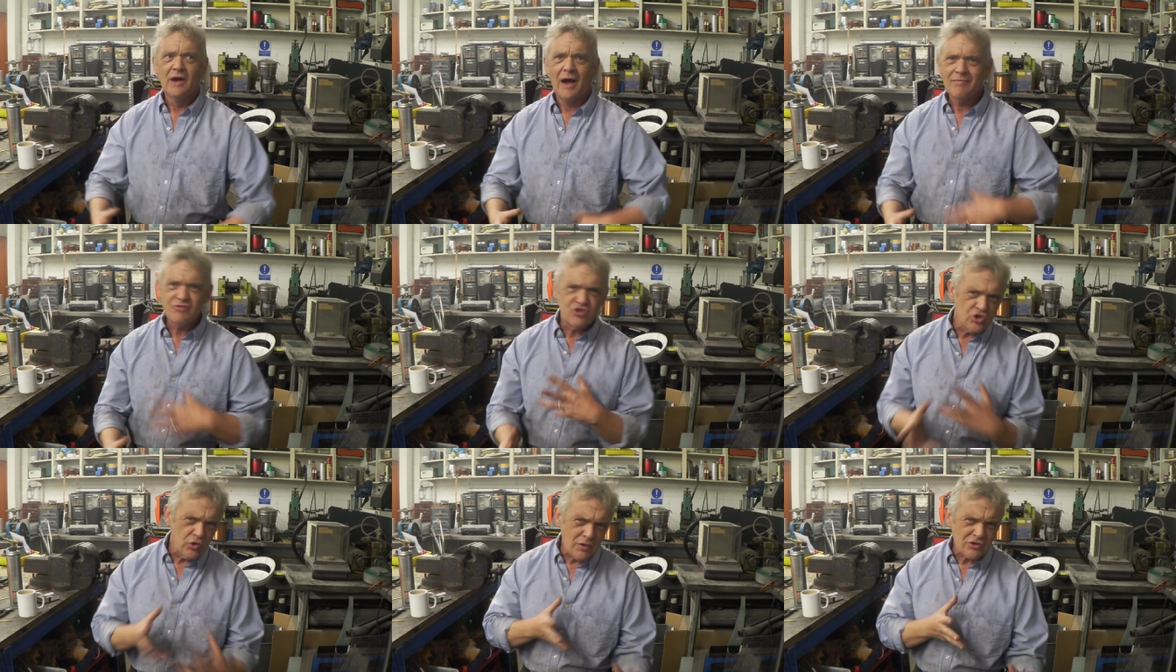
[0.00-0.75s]
I'm
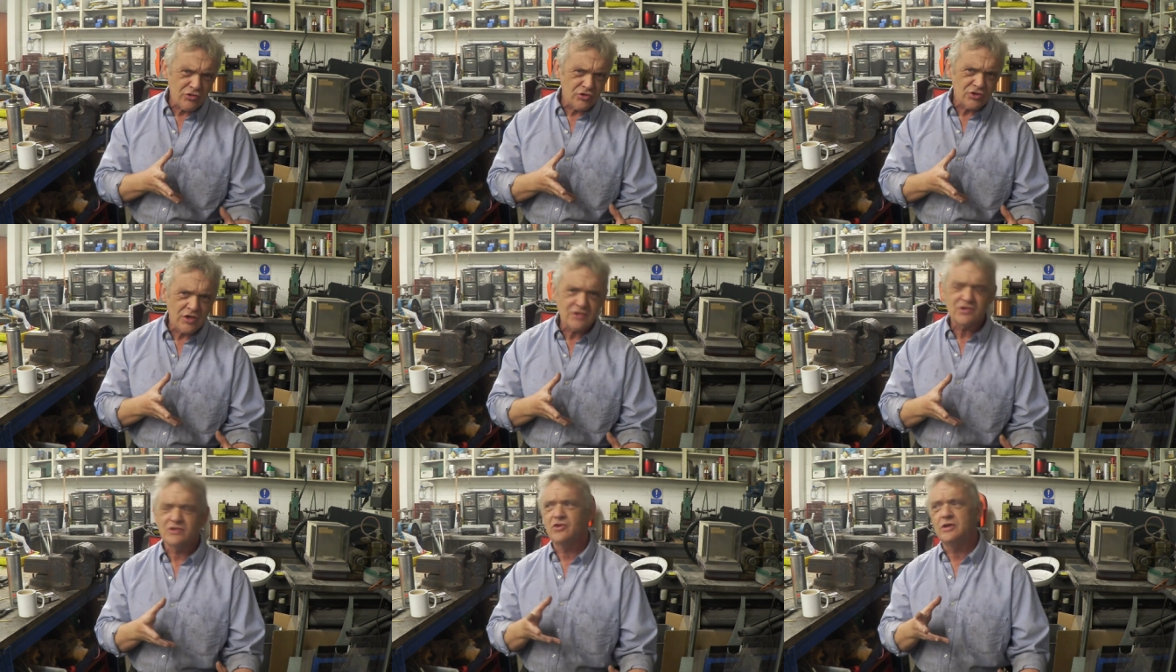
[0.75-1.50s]
sure such
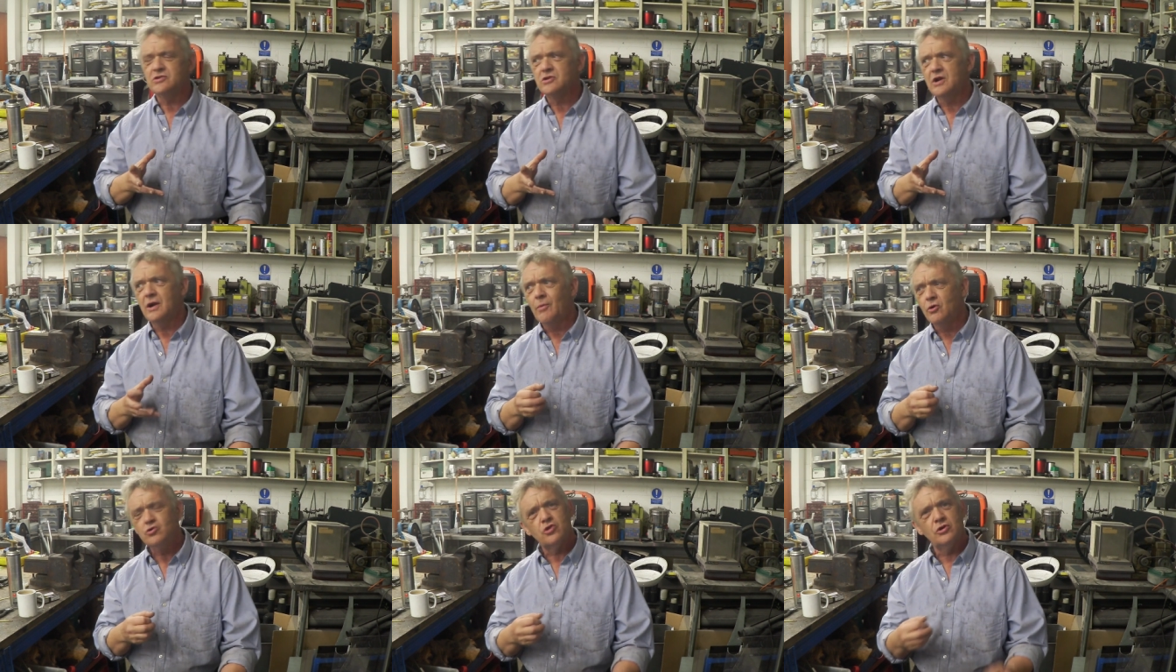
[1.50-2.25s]
things exist and I'm
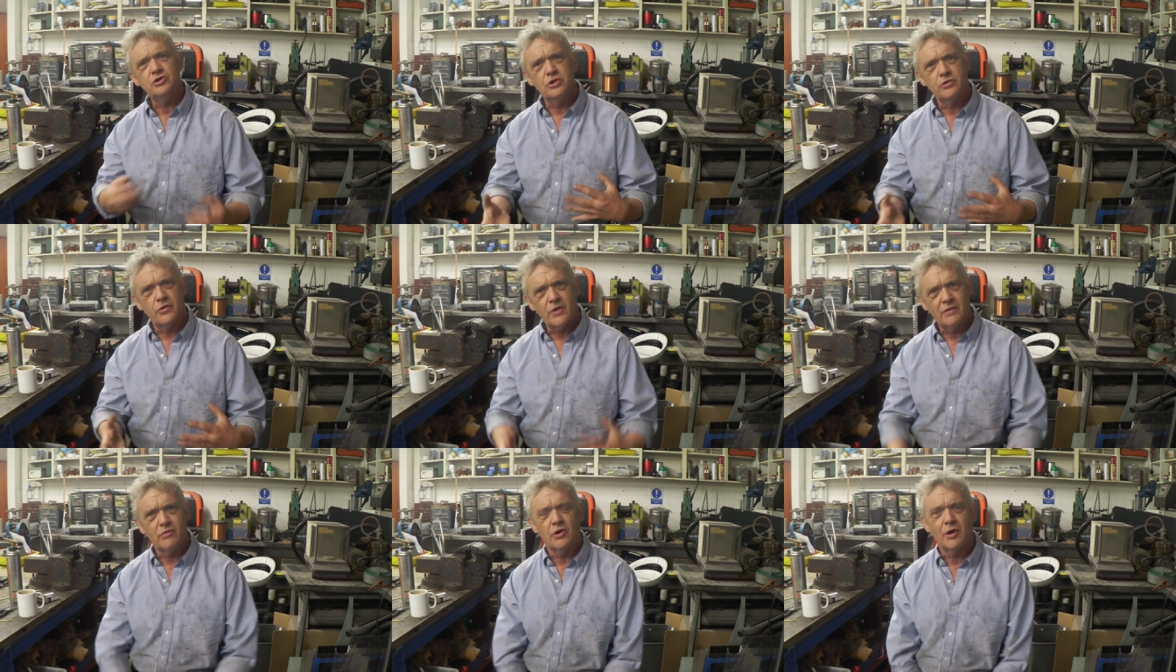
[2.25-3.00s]
also sure that
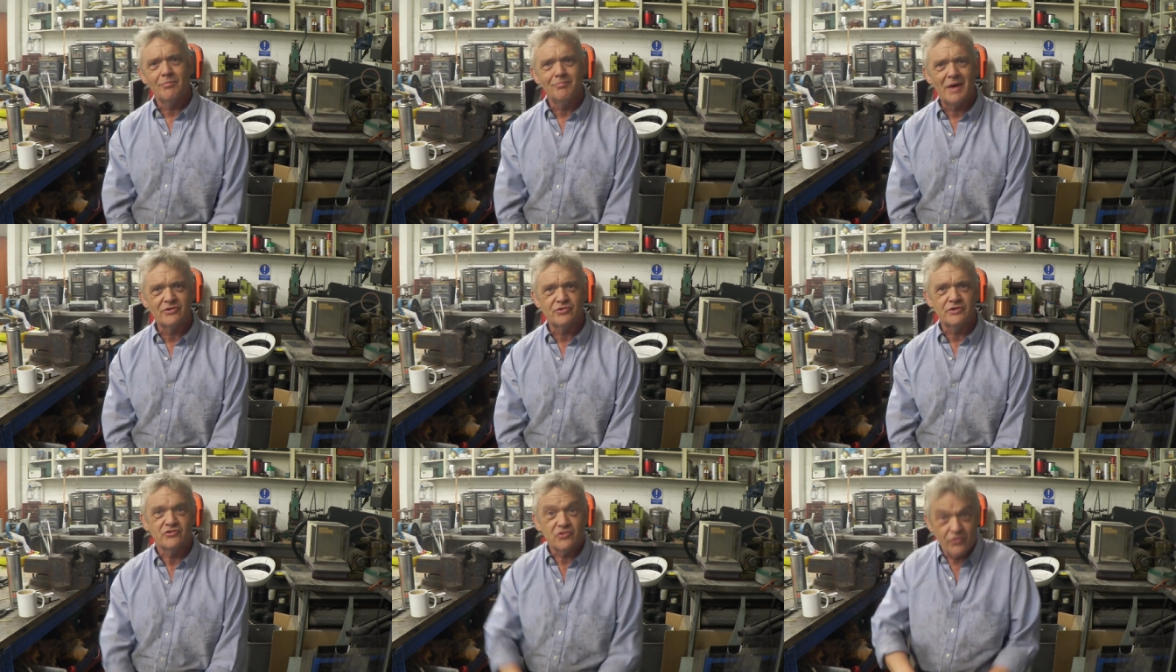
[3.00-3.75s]
they run on
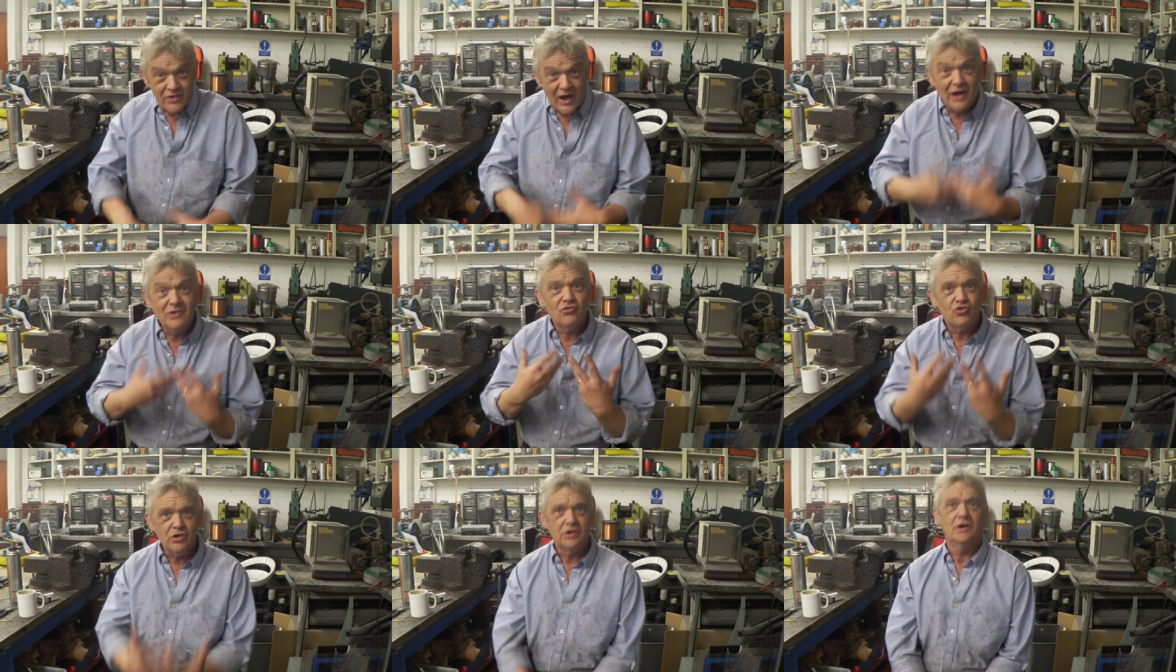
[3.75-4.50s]
batteries so the
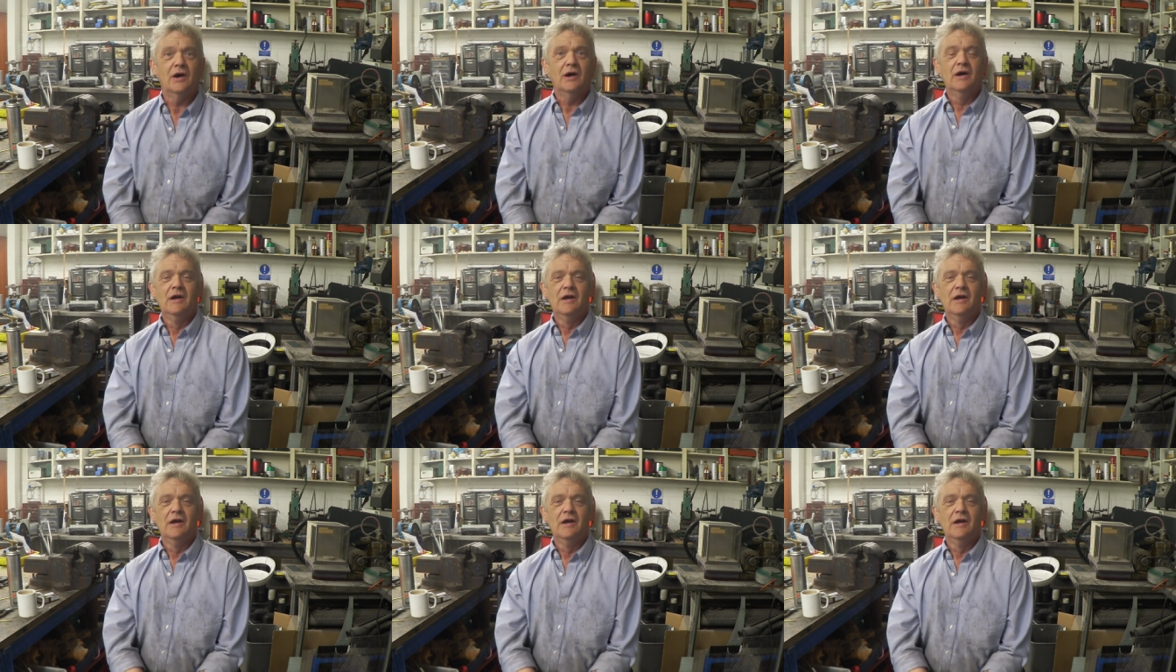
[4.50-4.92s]
idea